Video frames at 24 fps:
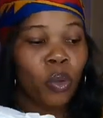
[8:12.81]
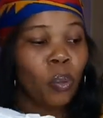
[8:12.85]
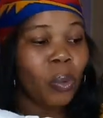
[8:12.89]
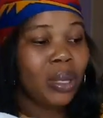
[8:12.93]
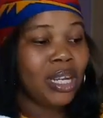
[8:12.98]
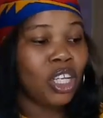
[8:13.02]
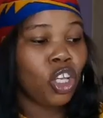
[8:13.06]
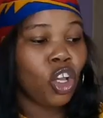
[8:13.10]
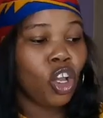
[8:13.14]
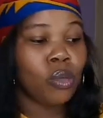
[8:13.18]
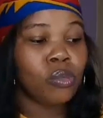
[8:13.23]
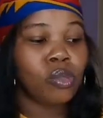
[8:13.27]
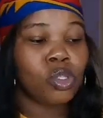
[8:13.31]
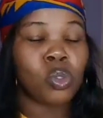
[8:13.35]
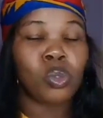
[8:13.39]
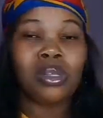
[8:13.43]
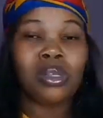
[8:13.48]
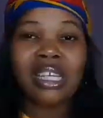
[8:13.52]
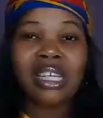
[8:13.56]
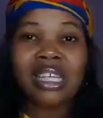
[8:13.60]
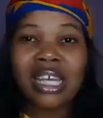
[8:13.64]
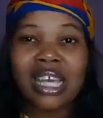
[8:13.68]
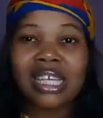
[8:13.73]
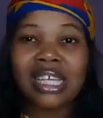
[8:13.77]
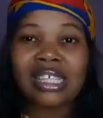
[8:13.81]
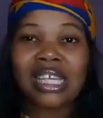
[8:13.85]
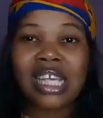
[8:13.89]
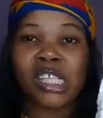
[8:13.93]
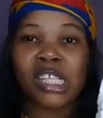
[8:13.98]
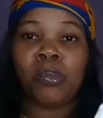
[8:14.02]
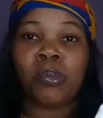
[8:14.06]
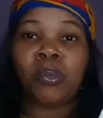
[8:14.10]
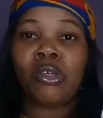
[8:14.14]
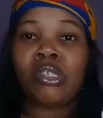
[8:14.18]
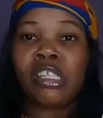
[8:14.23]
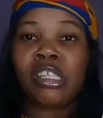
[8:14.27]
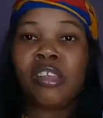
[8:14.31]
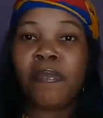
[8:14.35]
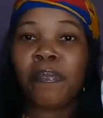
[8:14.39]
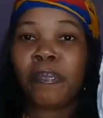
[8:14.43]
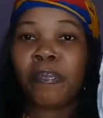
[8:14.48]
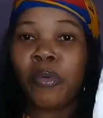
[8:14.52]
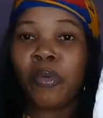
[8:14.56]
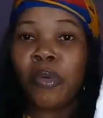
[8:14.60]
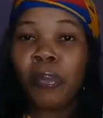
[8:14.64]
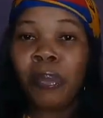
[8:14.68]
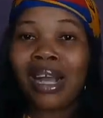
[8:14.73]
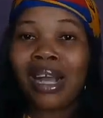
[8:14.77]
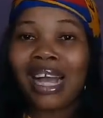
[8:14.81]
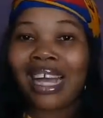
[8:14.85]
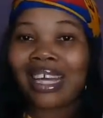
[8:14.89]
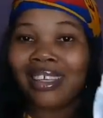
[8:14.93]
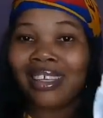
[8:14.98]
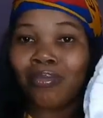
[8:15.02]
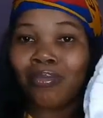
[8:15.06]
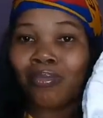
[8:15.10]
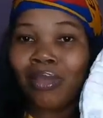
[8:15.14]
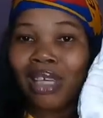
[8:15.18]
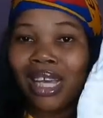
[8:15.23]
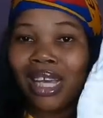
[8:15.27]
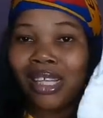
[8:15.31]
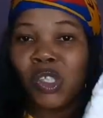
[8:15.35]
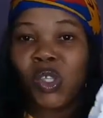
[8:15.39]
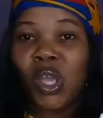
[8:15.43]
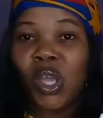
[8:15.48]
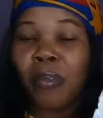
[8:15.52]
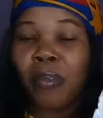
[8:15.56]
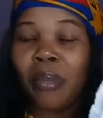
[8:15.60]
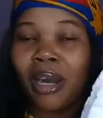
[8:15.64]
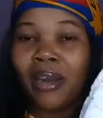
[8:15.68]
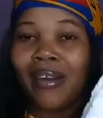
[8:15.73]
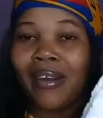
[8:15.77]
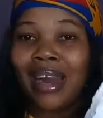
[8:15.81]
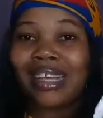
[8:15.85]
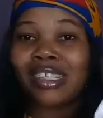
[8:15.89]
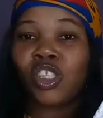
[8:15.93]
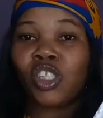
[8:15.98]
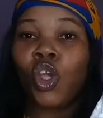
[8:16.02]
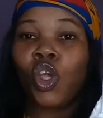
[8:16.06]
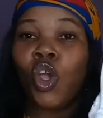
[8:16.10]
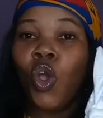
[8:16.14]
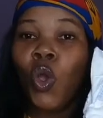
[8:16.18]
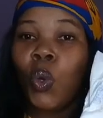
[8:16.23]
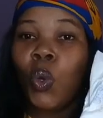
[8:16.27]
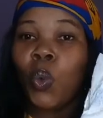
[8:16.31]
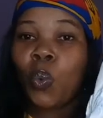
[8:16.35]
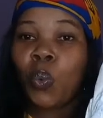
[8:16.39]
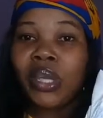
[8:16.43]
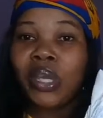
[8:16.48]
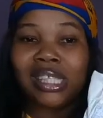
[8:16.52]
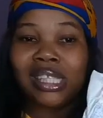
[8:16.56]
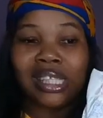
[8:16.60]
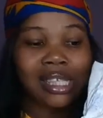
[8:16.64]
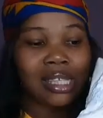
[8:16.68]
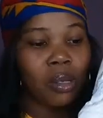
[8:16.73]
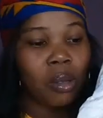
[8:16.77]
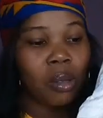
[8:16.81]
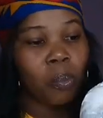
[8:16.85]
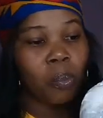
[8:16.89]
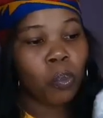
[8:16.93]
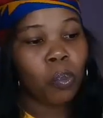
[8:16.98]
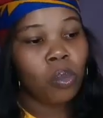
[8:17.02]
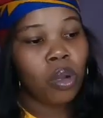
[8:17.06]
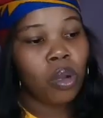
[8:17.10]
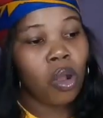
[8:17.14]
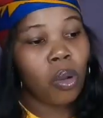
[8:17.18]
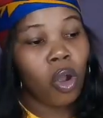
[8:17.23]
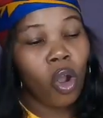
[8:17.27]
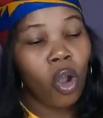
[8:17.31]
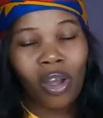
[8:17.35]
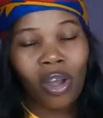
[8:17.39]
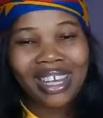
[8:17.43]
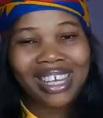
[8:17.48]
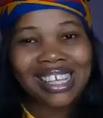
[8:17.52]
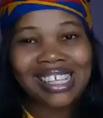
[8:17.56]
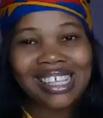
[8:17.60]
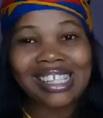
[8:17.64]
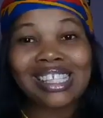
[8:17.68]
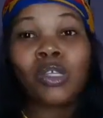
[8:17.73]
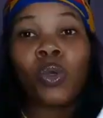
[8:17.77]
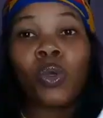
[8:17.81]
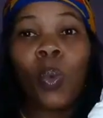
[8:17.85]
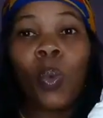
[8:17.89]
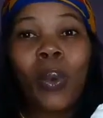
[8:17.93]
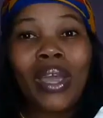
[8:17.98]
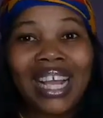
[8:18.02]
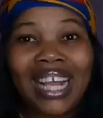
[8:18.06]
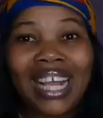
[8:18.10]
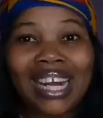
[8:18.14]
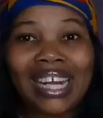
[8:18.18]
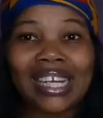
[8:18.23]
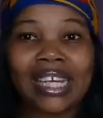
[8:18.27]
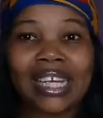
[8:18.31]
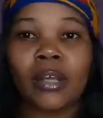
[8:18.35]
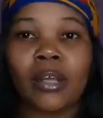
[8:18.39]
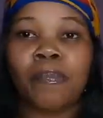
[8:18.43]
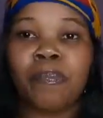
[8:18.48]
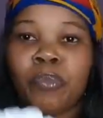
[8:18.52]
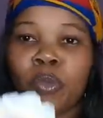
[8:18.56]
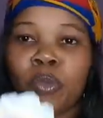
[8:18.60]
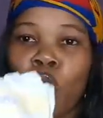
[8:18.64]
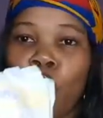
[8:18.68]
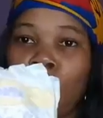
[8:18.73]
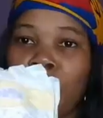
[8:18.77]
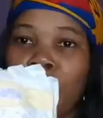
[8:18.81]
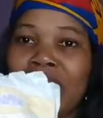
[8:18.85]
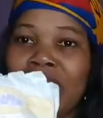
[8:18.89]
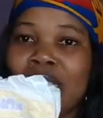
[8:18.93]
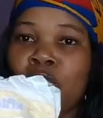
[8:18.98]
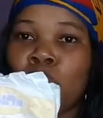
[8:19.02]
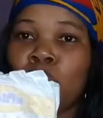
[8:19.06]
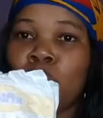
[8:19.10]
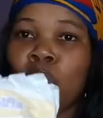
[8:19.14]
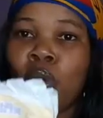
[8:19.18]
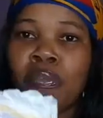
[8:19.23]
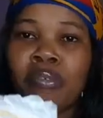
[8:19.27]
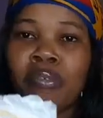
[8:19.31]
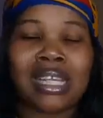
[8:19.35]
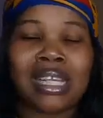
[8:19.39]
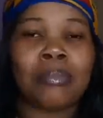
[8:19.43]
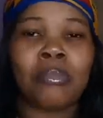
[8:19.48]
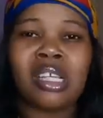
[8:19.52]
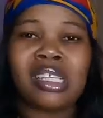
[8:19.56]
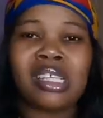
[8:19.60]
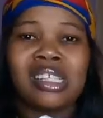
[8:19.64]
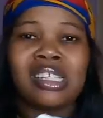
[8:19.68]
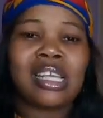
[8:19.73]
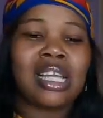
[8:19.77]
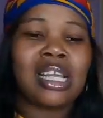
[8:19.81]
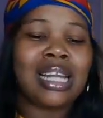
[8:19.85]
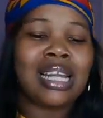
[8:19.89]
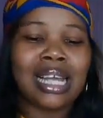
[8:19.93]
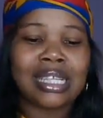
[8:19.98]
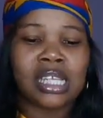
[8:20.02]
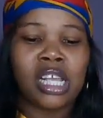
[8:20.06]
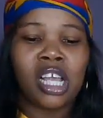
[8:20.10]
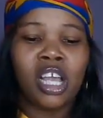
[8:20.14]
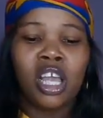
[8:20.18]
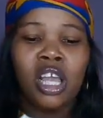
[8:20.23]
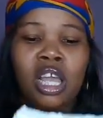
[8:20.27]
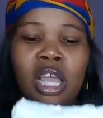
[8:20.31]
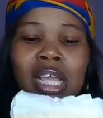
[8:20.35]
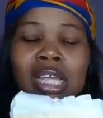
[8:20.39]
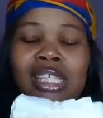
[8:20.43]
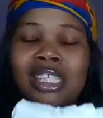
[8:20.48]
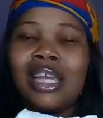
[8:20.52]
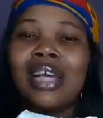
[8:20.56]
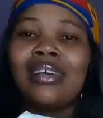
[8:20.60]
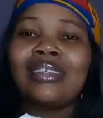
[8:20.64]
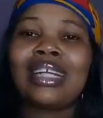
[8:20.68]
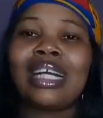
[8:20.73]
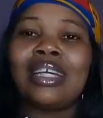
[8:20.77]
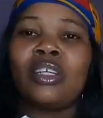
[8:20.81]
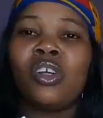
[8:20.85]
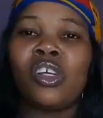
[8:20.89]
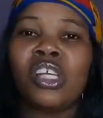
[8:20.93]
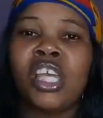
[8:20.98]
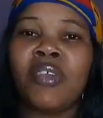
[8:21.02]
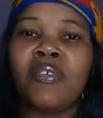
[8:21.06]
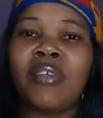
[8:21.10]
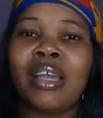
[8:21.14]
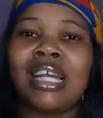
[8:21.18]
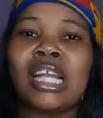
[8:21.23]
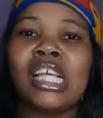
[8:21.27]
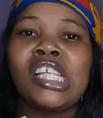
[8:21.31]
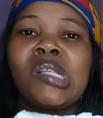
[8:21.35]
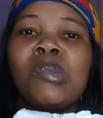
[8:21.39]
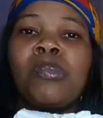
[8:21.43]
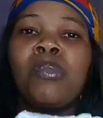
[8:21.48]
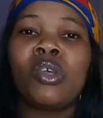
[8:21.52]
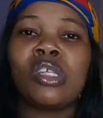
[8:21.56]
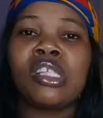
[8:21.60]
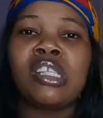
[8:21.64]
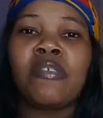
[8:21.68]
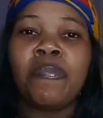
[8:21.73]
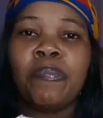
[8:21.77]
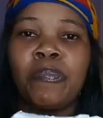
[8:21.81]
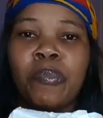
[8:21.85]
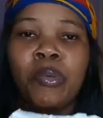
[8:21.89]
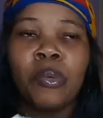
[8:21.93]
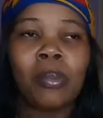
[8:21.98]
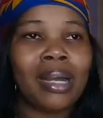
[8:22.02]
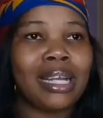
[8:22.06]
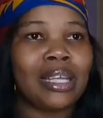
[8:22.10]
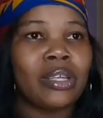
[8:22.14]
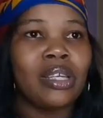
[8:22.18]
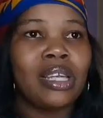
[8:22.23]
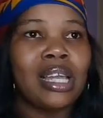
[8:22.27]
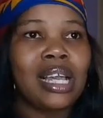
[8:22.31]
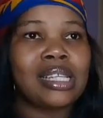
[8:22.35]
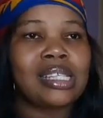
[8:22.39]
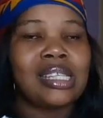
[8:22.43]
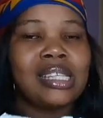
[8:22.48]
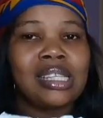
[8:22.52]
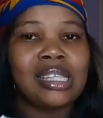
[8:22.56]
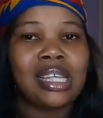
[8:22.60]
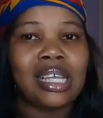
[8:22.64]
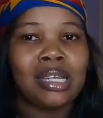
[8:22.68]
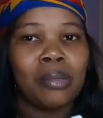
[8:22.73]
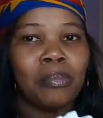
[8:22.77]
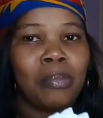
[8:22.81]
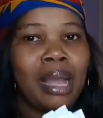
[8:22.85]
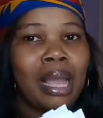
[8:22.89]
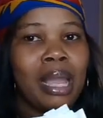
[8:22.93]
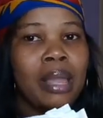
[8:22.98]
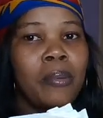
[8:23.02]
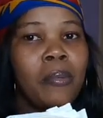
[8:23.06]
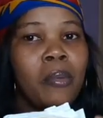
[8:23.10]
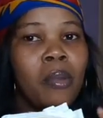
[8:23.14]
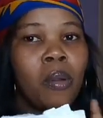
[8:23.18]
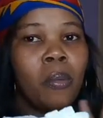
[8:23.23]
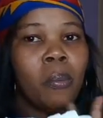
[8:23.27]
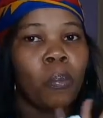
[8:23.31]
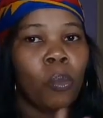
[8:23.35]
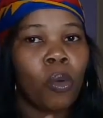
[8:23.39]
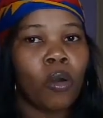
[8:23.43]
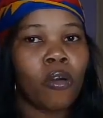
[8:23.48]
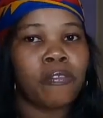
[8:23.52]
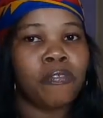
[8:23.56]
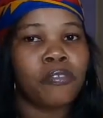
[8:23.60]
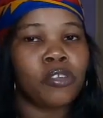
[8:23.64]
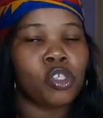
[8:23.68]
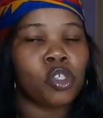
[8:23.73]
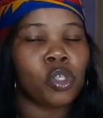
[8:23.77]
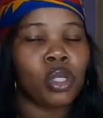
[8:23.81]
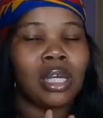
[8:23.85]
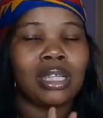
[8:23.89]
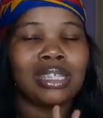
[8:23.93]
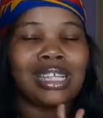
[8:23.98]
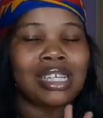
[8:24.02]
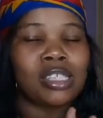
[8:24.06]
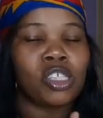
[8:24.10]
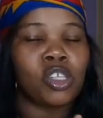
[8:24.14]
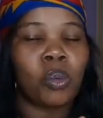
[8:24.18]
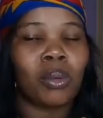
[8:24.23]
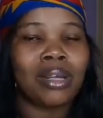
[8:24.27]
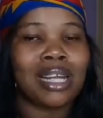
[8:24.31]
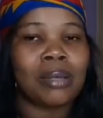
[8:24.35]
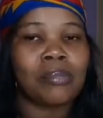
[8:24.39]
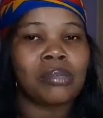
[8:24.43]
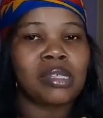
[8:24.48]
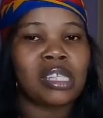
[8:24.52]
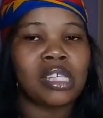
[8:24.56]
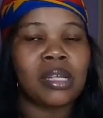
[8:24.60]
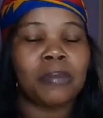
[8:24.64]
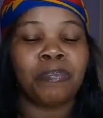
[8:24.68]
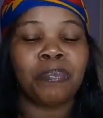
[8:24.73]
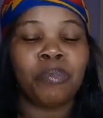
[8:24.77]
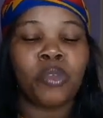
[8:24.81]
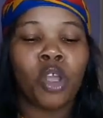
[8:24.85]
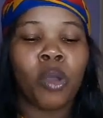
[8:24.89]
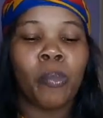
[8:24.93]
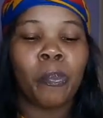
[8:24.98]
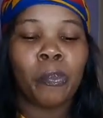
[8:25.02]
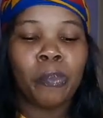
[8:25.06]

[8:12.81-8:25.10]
When it comes to leakage, explosive poop can get you embarrassed with Huggies quickly compared to Molfix. I'm not saying that a child cannot give you an explosive poop and you get stained by Molfix, so that's not what I'm saying.